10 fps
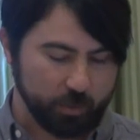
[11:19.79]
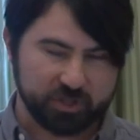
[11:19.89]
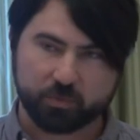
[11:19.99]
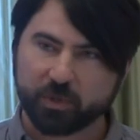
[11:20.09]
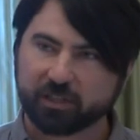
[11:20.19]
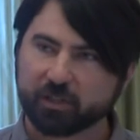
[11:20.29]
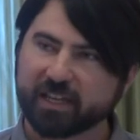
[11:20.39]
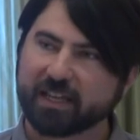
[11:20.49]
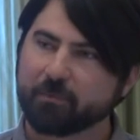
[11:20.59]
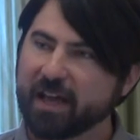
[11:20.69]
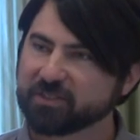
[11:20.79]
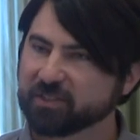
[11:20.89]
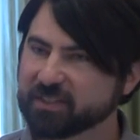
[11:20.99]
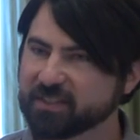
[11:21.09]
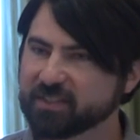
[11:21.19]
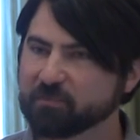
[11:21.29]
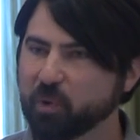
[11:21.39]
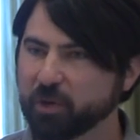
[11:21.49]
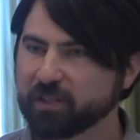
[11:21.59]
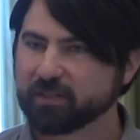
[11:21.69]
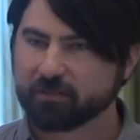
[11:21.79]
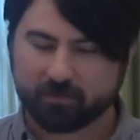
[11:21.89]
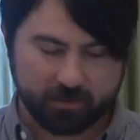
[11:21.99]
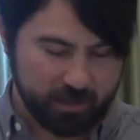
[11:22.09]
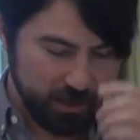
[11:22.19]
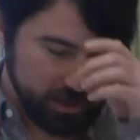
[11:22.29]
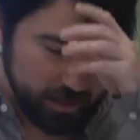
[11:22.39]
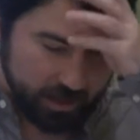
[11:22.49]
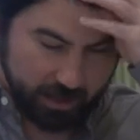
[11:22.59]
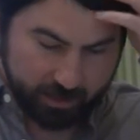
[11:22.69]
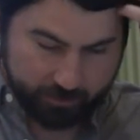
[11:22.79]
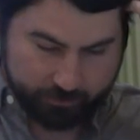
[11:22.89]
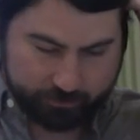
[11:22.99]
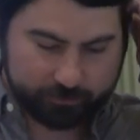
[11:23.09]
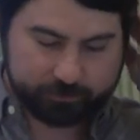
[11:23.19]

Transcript: which when looking at masterless, is important. Um,